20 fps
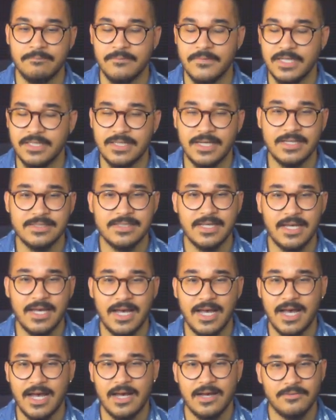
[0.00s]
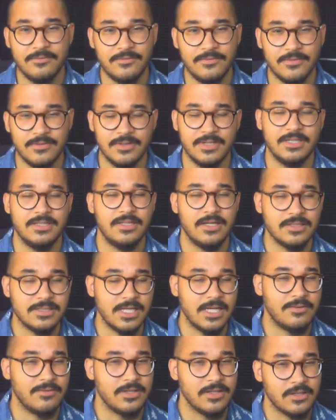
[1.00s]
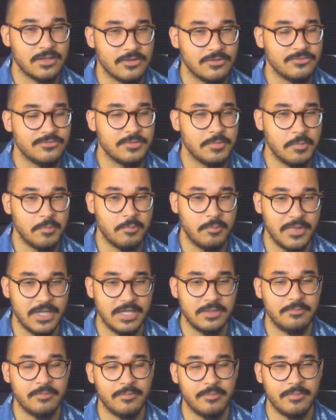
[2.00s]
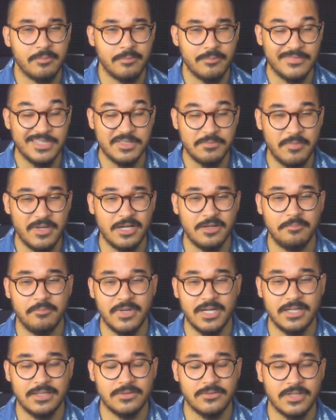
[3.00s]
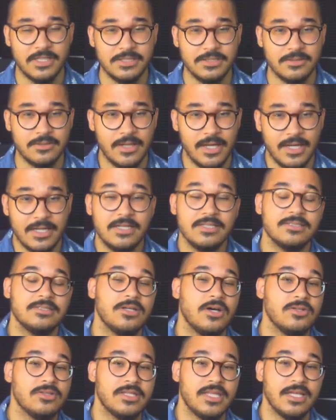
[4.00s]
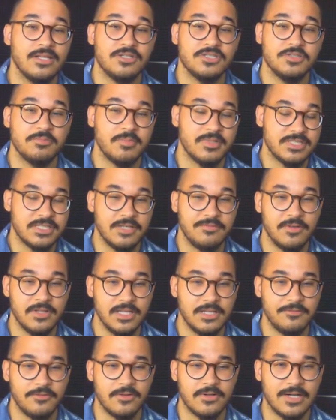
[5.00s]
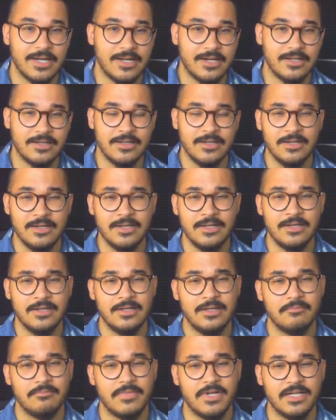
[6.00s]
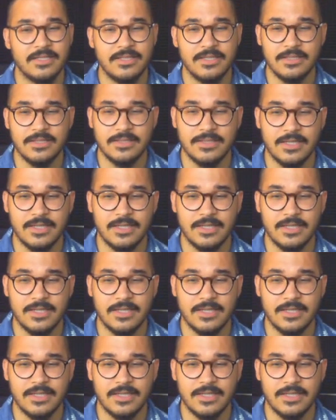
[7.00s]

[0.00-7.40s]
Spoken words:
It does have a lot of spirit penetration, and it's not tailored specifically for Rana. But I think